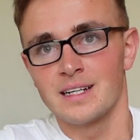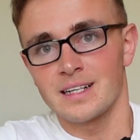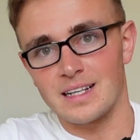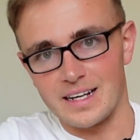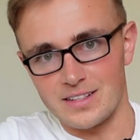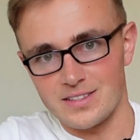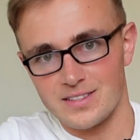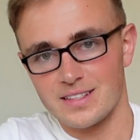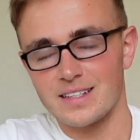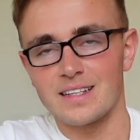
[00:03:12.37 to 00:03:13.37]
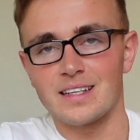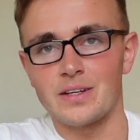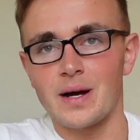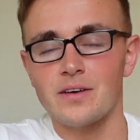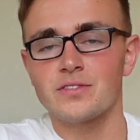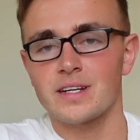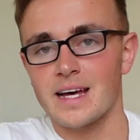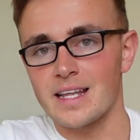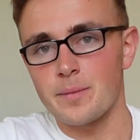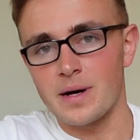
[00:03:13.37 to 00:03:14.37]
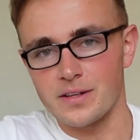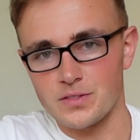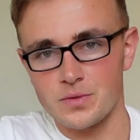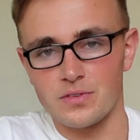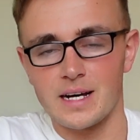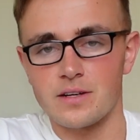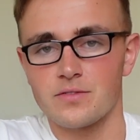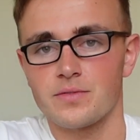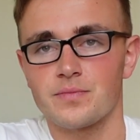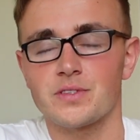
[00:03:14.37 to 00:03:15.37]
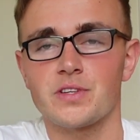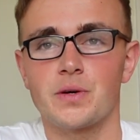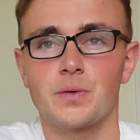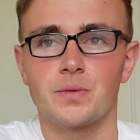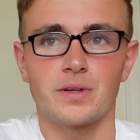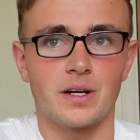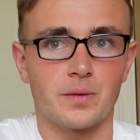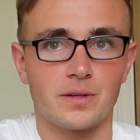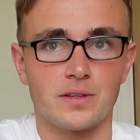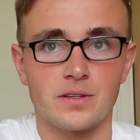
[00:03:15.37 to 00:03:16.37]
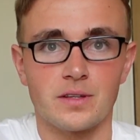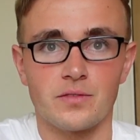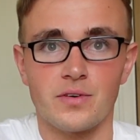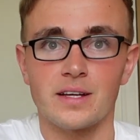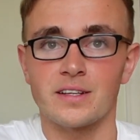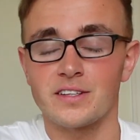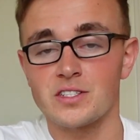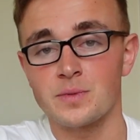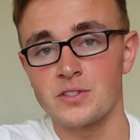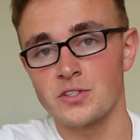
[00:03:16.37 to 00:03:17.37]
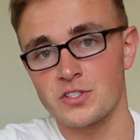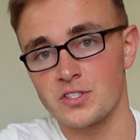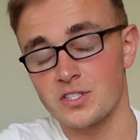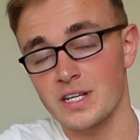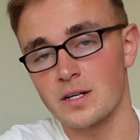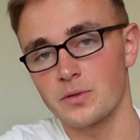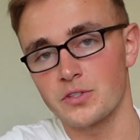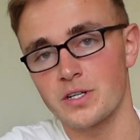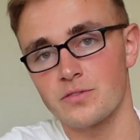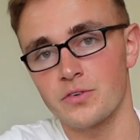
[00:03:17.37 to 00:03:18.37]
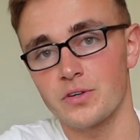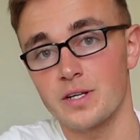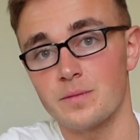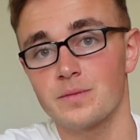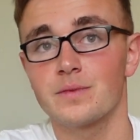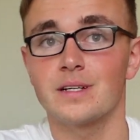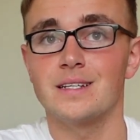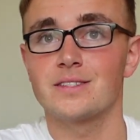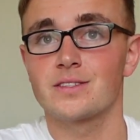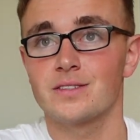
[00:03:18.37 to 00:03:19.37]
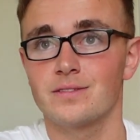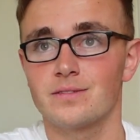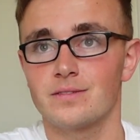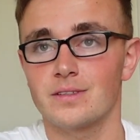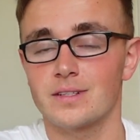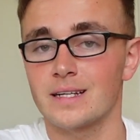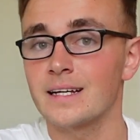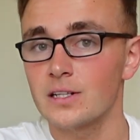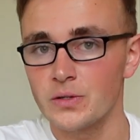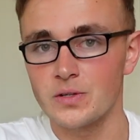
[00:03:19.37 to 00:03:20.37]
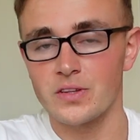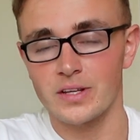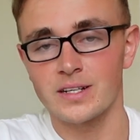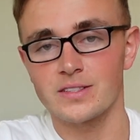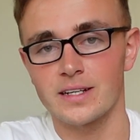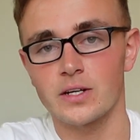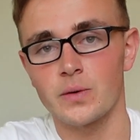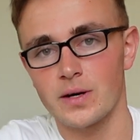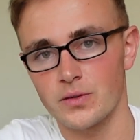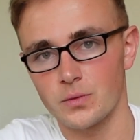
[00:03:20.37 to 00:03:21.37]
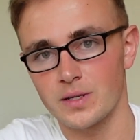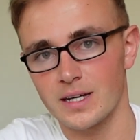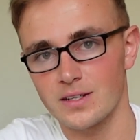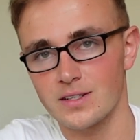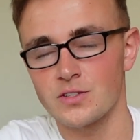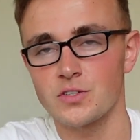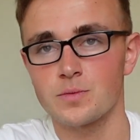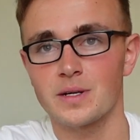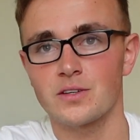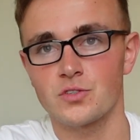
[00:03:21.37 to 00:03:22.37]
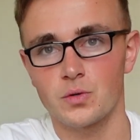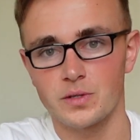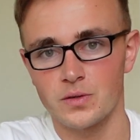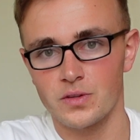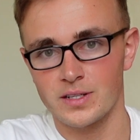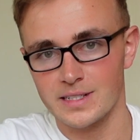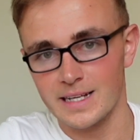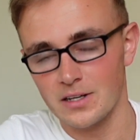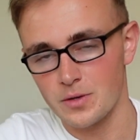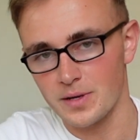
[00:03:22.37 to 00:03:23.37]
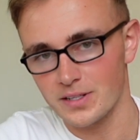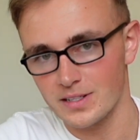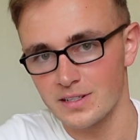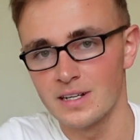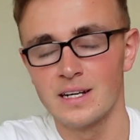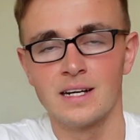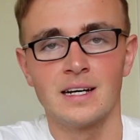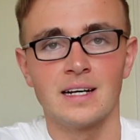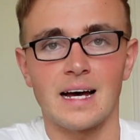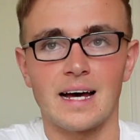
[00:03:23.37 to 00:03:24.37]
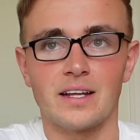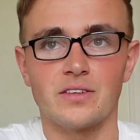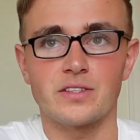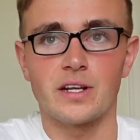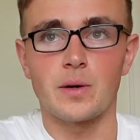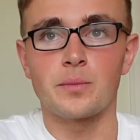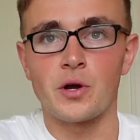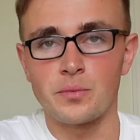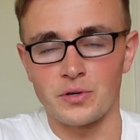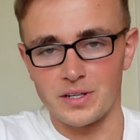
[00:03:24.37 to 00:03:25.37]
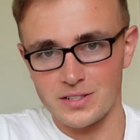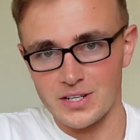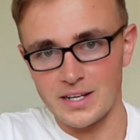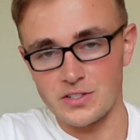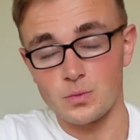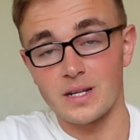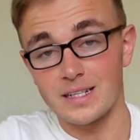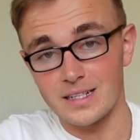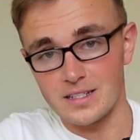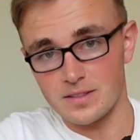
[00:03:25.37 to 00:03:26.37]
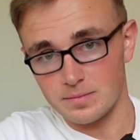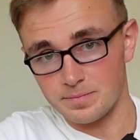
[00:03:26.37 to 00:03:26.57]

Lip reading: clients, you have to get that balance with life. So, the fact that this has been such a sustainable journey for him is including things like going out on the weekend and just making sure we're doing things like calorie banking and appropriate changes when needed.